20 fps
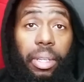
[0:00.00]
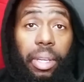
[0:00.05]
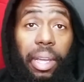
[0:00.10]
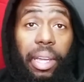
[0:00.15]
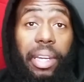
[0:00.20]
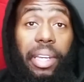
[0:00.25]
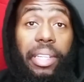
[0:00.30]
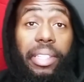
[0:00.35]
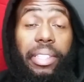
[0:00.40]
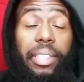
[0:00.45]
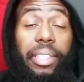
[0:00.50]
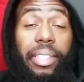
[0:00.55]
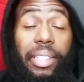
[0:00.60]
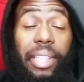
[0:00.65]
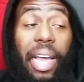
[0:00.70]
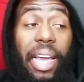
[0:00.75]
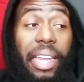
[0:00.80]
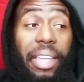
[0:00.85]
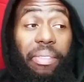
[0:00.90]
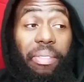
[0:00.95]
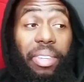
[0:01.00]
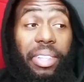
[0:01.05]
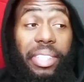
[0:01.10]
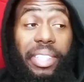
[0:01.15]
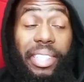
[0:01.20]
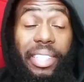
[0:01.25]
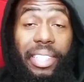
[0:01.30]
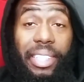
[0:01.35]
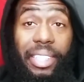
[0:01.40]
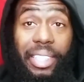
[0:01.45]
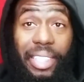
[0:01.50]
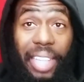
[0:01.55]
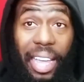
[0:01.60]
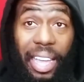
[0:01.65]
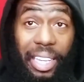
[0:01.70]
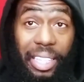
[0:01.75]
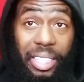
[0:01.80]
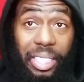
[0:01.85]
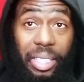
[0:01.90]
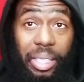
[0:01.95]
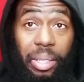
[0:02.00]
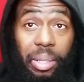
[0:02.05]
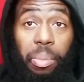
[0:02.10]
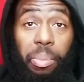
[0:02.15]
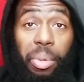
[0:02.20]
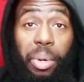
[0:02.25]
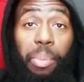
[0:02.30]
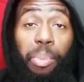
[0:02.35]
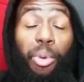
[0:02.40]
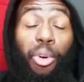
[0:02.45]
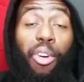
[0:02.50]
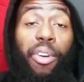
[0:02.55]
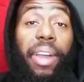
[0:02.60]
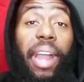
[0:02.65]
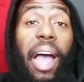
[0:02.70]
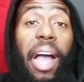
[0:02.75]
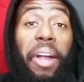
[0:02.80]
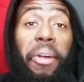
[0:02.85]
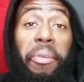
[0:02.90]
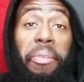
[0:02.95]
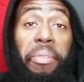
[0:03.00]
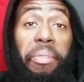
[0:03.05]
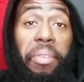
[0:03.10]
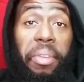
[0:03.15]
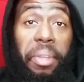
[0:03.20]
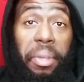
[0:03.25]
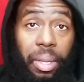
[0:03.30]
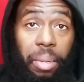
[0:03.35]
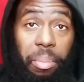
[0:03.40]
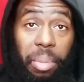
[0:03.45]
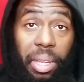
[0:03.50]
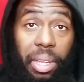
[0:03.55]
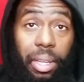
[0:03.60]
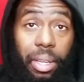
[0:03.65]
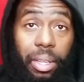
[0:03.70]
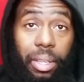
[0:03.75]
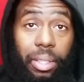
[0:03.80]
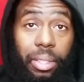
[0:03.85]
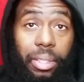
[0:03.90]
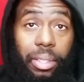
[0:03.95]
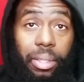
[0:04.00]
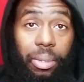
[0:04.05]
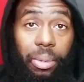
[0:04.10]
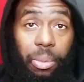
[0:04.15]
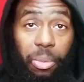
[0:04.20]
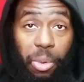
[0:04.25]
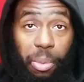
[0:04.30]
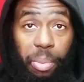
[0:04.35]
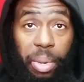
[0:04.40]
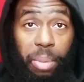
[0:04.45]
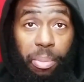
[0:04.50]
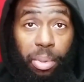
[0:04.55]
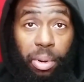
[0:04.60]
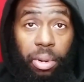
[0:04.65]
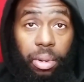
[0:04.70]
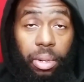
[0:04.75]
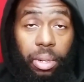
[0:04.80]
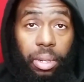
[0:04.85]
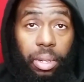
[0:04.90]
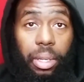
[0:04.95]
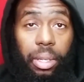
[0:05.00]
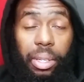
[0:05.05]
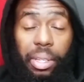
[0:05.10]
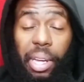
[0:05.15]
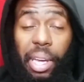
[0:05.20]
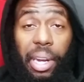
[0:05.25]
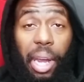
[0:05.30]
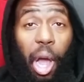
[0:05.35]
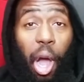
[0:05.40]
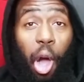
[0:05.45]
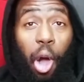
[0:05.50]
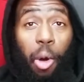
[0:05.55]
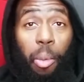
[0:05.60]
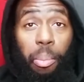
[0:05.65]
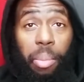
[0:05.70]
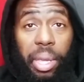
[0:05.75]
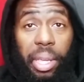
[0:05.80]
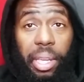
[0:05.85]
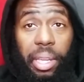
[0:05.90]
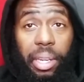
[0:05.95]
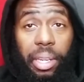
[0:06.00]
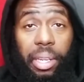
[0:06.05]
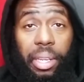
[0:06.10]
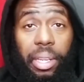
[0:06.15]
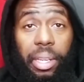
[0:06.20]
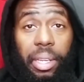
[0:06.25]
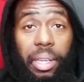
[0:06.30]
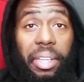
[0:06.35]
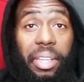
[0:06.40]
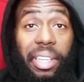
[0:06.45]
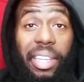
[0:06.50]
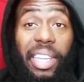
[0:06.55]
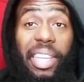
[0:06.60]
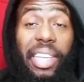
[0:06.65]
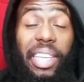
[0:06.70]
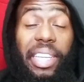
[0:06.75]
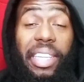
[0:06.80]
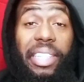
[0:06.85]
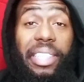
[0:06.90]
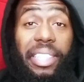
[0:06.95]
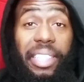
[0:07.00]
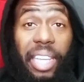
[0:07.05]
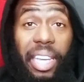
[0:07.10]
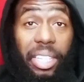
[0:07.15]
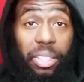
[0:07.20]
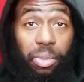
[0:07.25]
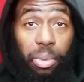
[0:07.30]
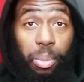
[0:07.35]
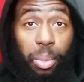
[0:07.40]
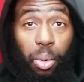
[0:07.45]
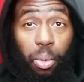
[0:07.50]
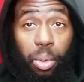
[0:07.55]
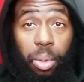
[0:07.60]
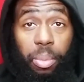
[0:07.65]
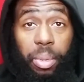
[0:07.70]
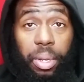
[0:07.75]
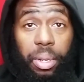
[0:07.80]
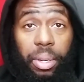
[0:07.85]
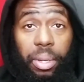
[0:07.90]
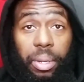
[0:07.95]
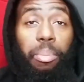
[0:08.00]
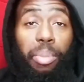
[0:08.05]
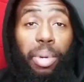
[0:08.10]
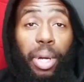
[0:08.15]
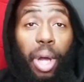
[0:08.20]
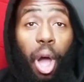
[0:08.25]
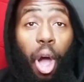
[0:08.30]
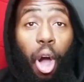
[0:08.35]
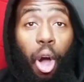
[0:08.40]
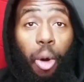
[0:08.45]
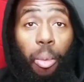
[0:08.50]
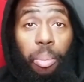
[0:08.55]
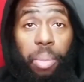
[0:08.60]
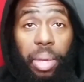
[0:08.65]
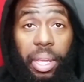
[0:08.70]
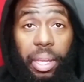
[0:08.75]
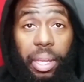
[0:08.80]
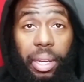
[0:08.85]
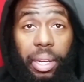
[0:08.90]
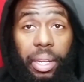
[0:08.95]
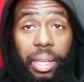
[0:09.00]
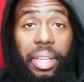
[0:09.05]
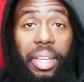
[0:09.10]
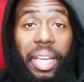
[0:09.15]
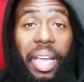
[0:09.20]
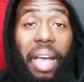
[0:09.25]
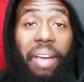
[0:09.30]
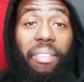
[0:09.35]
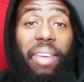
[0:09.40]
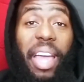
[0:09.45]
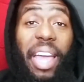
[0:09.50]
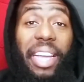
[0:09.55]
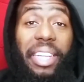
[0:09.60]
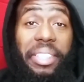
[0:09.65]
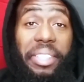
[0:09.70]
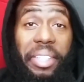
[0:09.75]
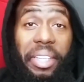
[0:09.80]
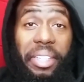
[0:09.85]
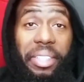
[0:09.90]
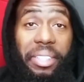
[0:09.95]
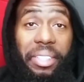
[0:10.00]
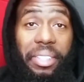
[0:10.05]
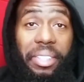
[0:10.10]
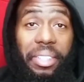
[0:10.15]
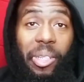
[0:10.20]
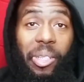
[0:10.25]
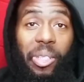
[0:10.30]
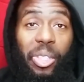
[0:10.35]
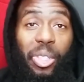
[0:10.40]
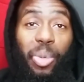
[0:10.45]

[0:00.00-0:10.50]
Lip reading: And this is not even just sex, but pornography. Because remember, not all men can get sex from a woman, but all men have access to